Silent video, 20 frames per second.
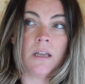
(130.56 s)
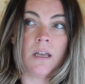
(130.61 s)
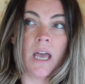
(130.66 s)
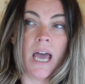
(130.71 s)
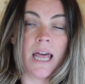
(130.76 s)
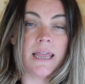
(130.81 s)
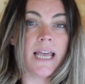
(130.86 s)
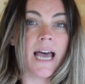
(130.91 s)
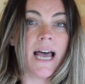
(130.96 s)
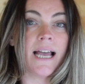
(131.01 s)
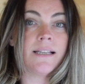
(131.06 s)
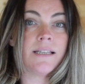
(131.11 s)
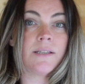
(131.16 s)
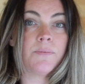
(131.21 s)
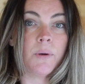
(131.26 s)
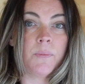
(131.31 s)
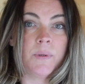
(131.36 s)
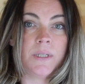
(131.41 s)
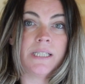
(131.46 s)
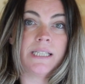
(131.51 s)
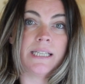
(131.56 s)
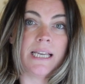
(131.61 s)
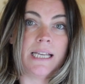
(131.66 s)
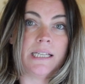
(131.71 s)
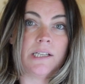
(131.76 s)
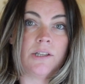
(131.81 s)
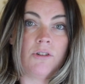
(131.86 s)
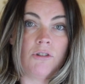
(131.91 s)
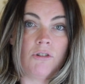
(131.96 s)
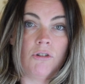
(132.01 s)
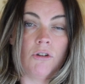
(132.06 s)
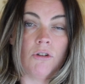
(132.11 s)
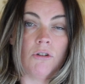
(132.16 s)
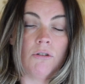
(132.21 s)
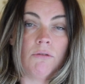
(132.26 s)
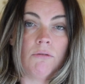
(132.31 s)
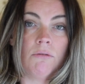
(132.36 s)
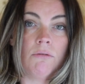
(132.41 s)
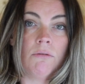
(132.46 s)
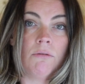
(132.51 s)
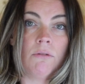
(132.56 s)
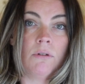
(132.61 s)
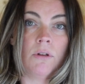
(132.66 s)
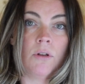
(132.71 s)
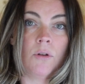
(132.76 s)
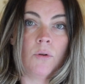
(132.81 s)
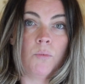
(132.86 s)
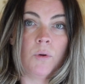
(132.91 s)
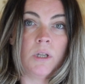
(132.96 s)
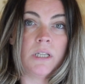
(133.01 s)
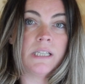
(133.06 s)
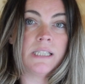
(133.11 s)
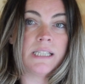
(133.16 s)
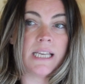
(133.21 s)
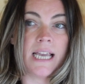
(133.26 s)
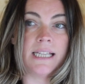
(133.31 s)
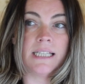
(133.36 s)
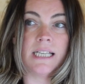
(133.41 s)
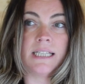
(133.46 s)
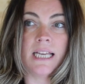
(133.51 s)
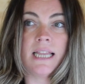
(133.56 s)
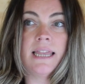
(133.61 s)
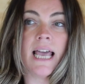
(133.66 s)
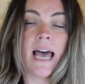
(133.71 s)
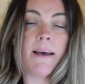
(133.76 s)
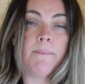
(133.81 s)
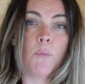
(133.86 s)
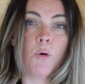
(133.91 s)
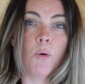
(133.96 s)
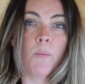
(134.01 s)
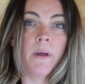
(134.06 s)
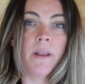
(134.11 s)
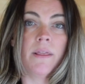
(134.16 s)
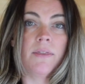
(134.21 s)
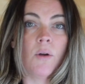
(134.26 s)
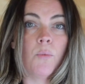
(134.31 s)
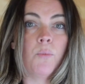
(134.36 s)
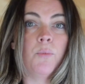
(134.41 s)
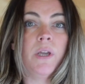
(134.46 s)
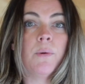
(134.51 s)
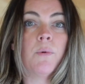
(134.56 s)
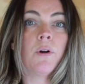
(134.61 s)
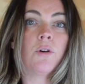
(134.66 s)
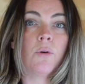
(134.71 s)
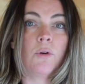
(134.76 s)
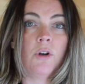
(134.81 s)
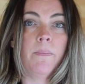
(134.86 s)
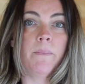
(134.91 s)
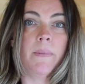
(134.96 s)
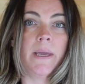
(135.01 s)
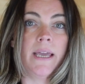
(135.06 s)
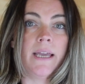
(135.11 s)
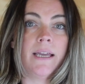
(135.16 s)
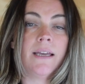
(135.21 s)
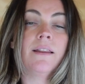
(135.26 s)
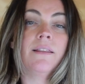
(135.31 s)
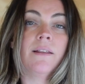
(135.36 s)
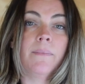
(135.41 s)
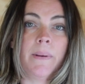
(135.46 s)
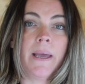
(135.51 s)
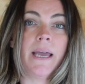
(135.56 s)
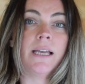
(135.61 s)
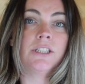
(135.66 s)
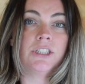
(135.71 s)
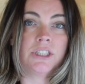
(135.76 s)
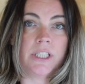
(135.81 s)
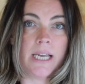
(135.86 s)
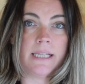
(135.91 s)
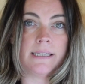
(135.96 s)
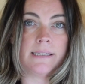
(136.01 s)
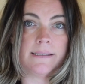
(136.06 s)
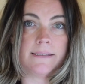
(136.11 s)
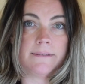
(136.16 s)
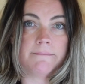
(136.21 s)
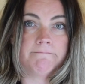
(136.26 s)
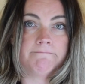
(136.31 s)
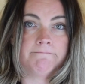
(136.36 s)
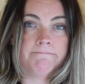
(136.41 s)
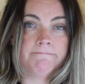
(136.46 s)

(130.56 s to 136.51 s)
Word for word: And that's what we decided to do. We decided in that moment that we were going to make the best sheds.